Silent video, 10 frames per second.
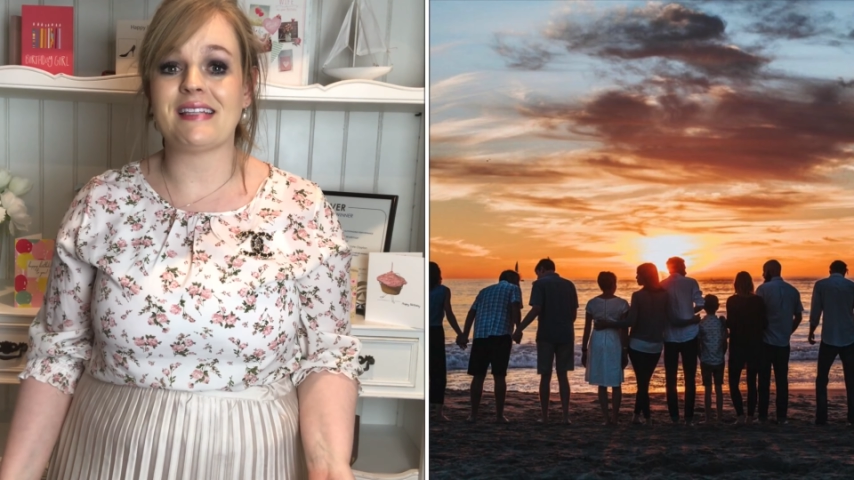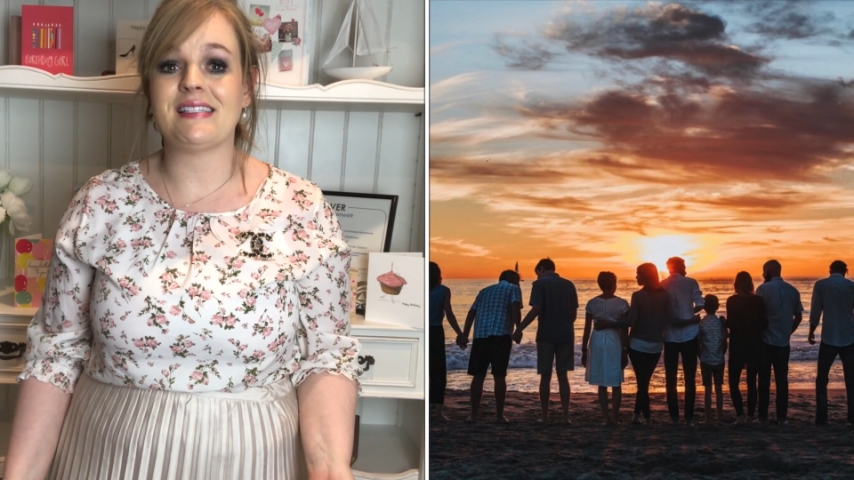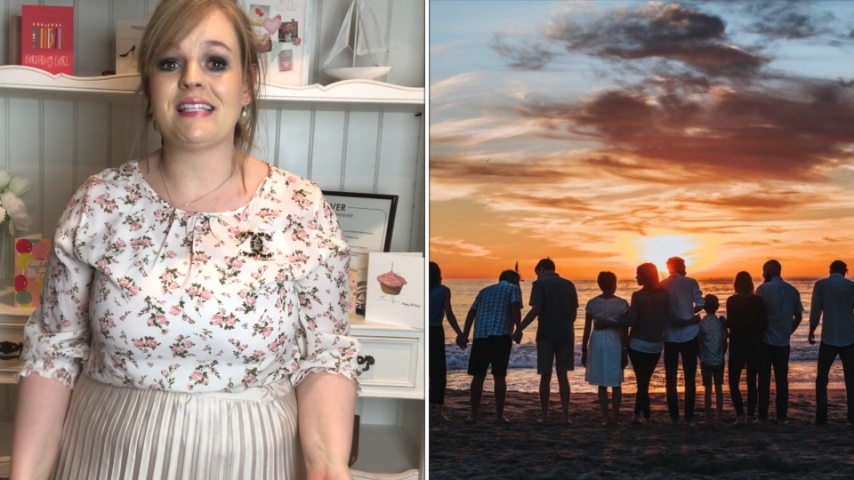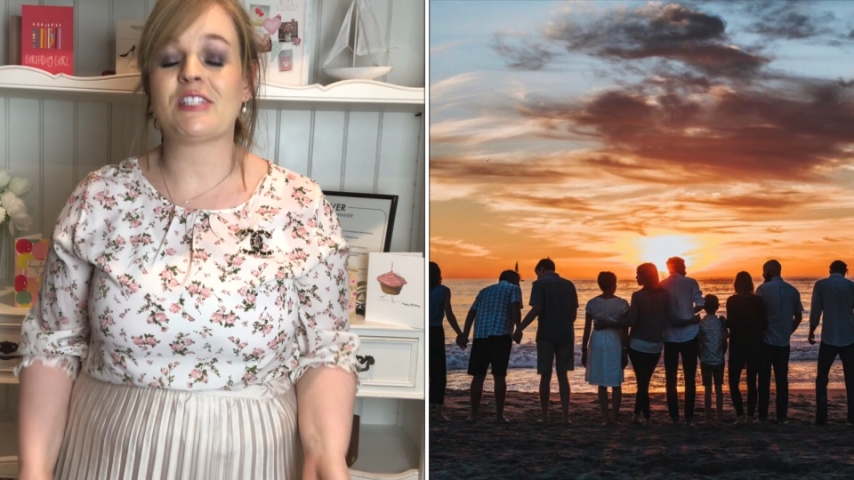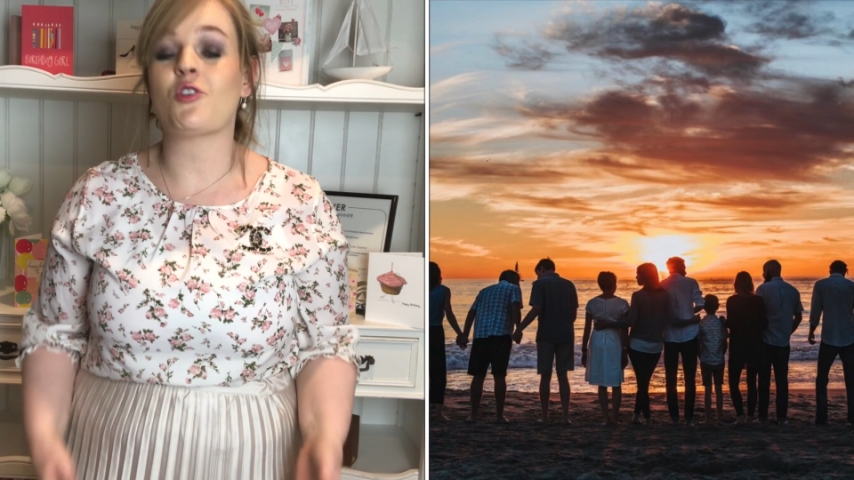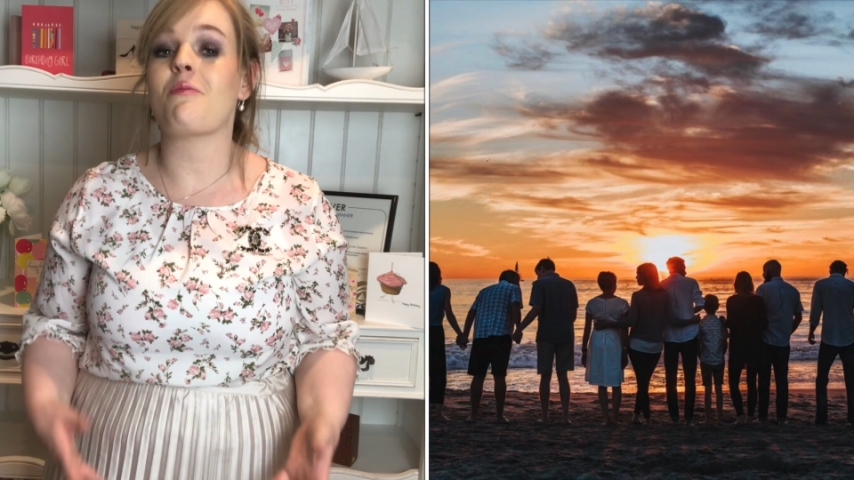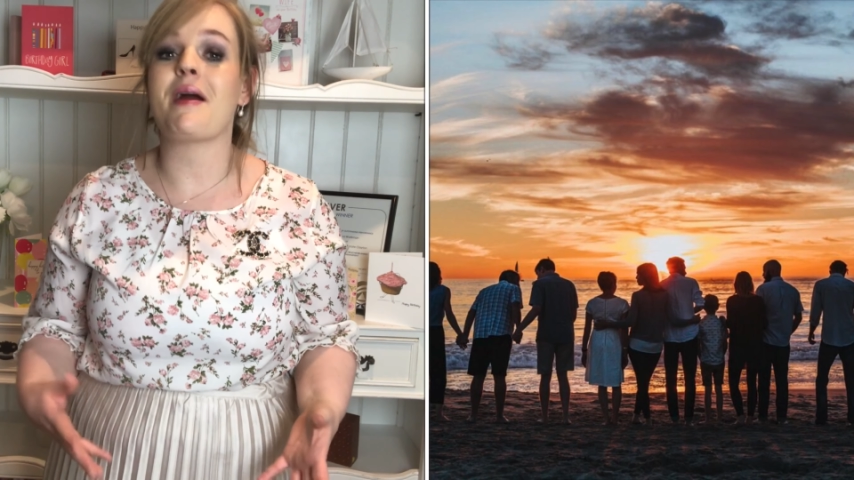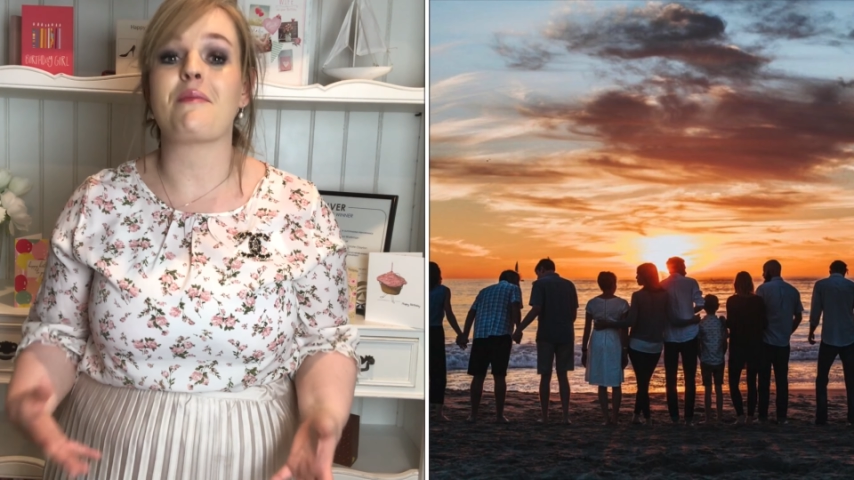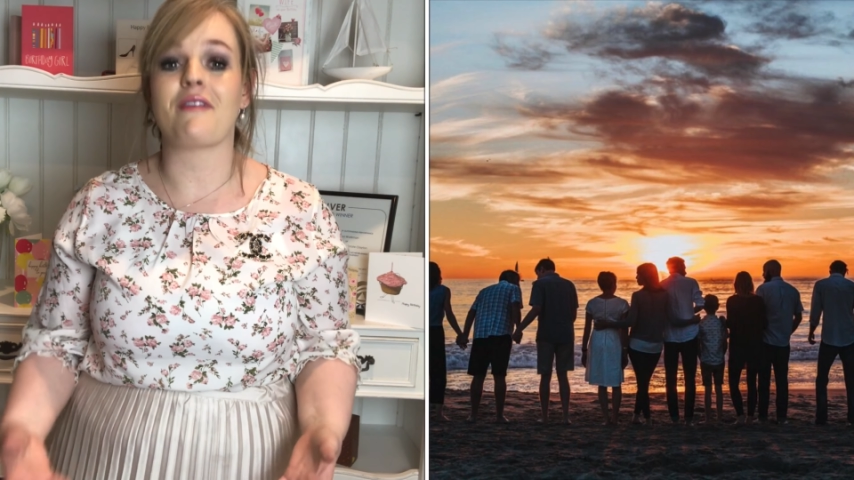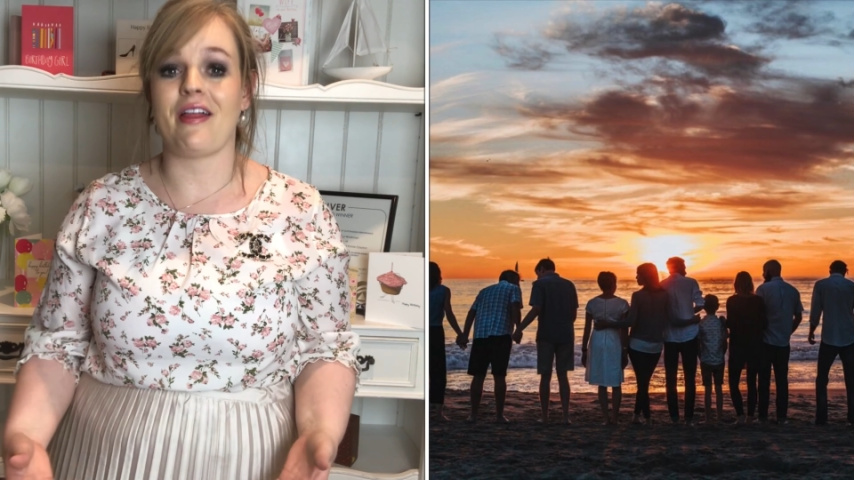sister or
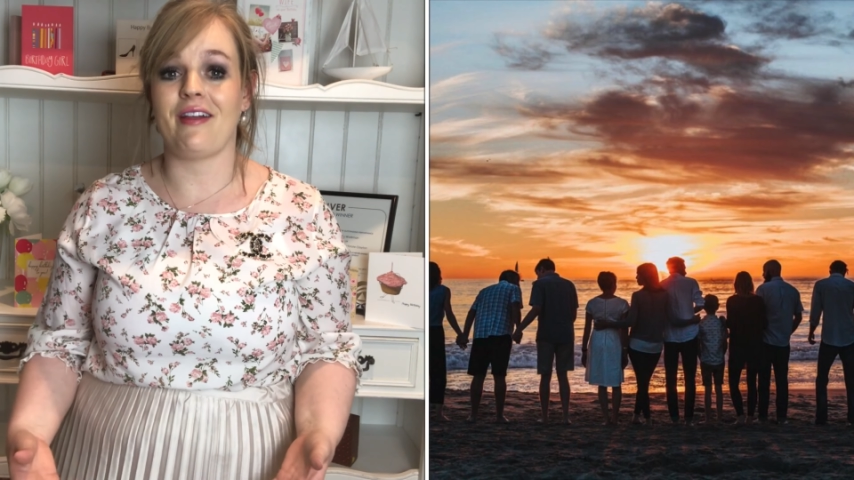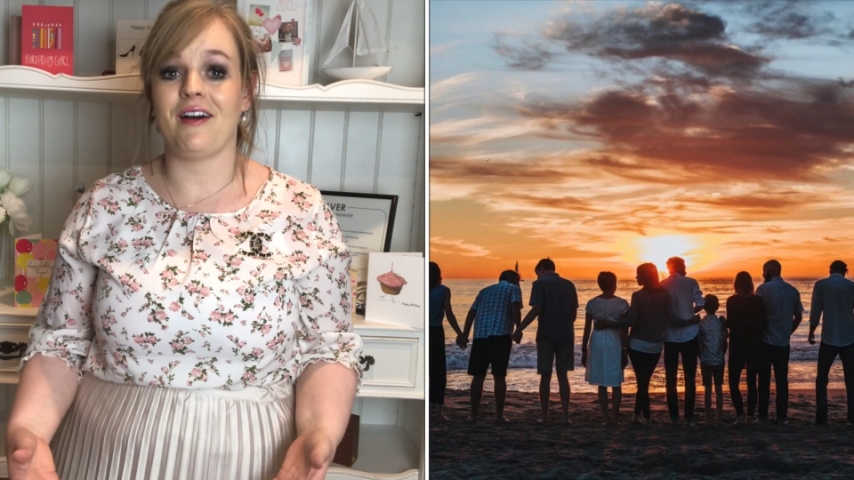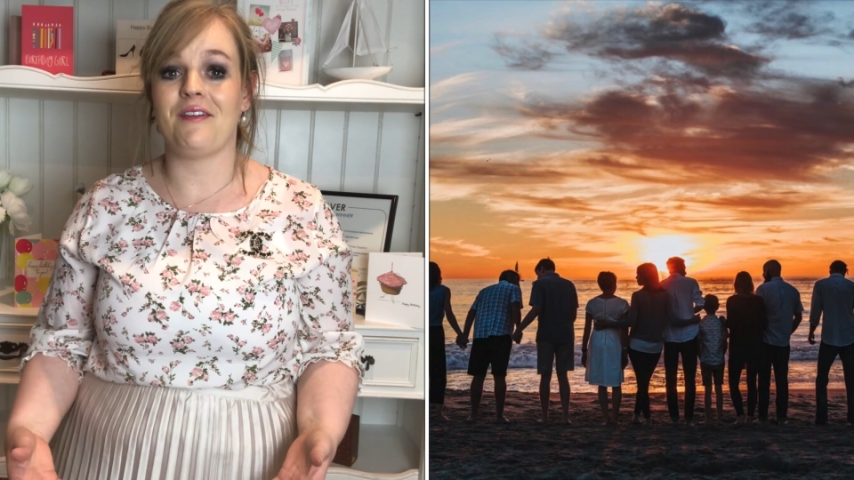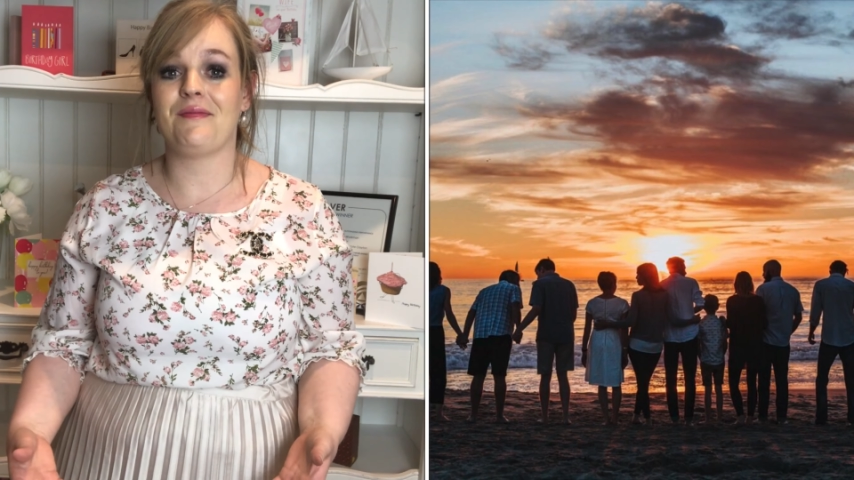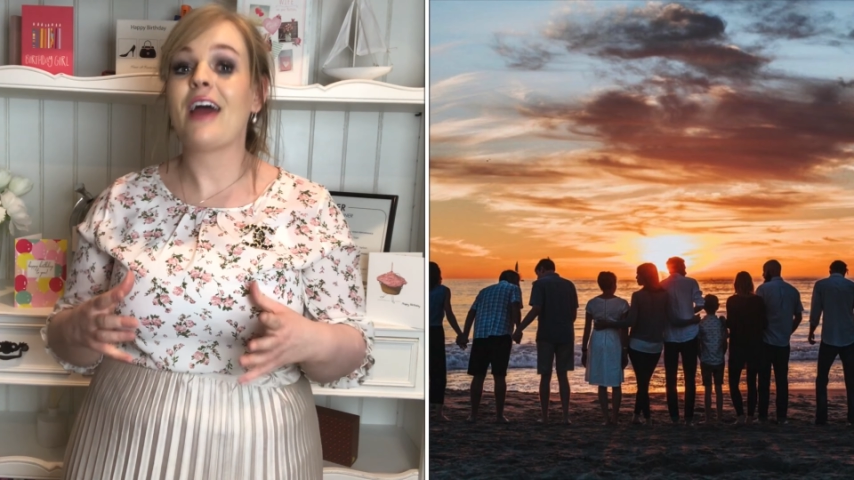my brother.